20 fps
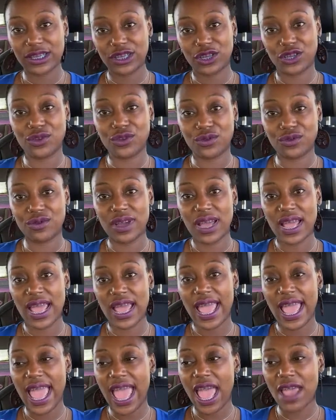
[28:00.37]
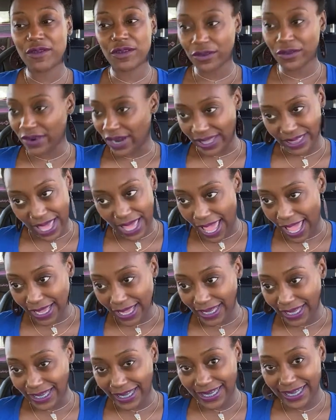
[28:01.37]
to
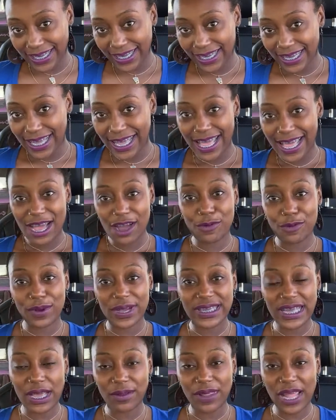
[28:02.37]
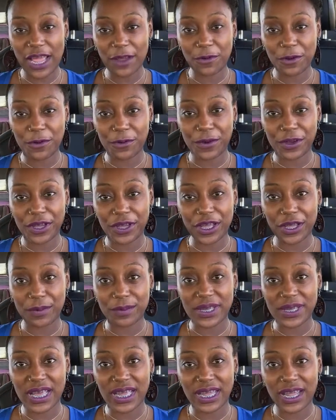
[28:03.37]
everything. What's up, Life of
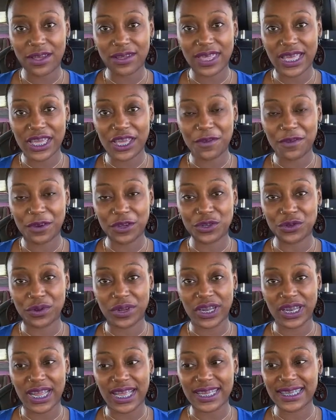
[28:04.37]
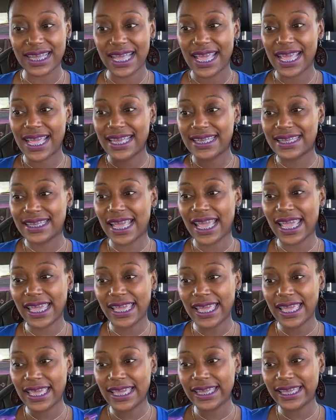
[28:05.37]
Williams? Hello, thank you for joining us.
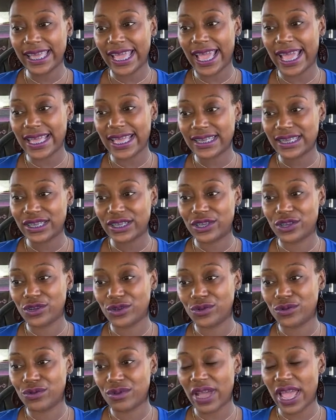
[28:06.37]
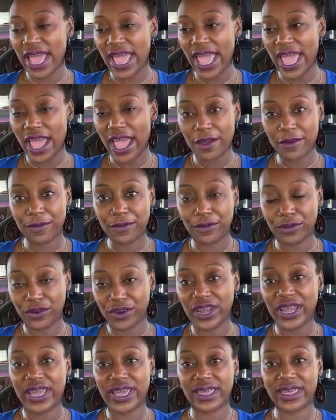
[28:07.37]
Saying yes to
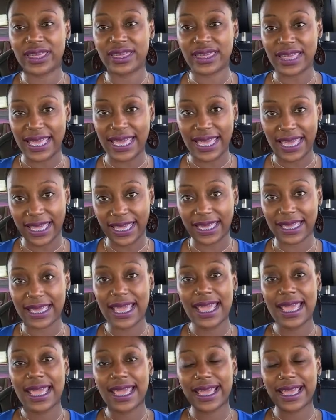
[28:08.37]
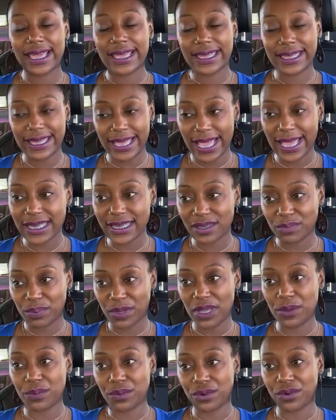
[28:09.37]
everything. Yes,
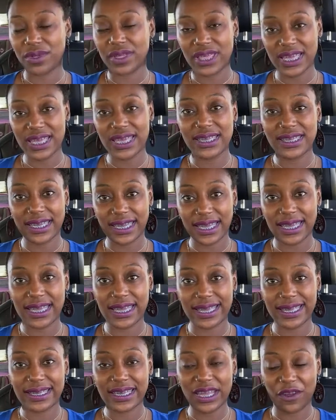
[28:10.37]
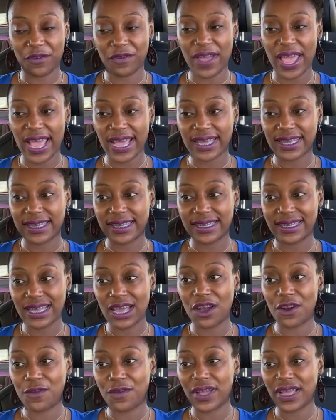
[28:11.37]
people, this is in fact
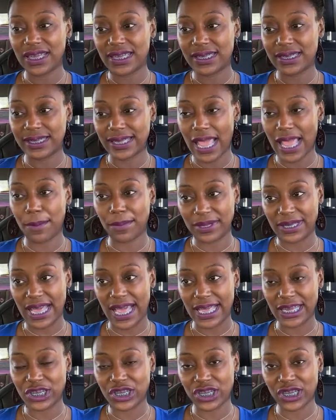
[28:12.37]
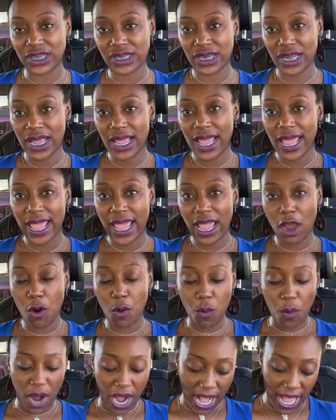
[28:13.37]
self-sabotaging.
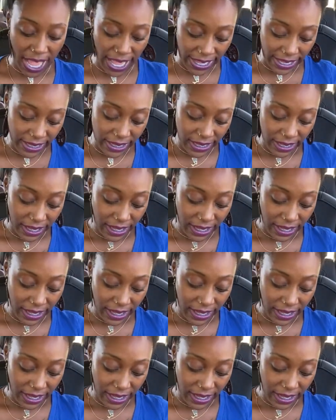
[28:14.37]
And why?